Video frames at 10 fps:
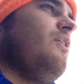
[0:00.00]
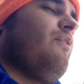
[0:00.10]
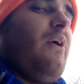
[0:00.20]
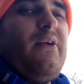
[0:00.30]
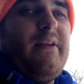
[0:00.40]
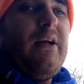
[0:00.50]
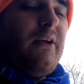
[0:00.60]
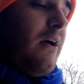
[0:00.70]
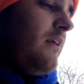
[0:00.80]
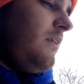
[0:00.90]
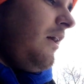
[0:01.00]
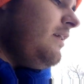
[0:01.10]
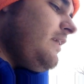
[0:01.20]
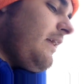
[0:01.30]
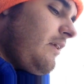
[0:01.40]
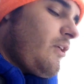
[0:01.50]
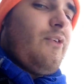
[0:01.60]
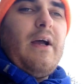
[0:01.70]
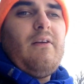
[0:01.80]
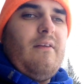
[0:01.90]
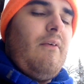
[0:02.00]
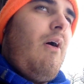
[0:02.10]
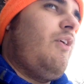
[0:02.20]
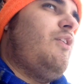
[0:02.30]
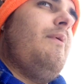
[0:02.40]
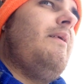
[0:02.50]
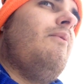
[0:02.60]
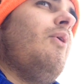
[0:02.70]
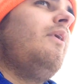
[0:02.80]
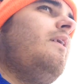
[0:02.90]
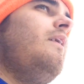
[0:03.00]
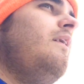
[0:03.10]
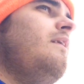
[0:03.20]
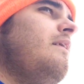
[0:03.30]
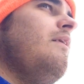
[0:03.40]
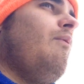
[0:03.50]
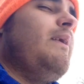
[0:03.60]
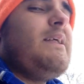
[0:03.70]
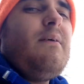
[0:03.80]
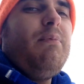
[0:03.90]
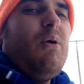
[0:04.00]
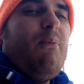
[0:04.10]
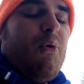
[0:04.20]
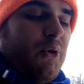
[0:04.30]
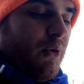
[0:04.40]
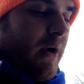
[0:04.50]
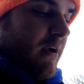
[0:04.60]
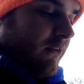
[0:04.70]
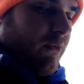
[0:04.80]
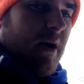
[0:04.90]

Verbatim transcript: because for tell you honest, honestly tell you the truth, I don't even watch them anymore once in a blue moon do I do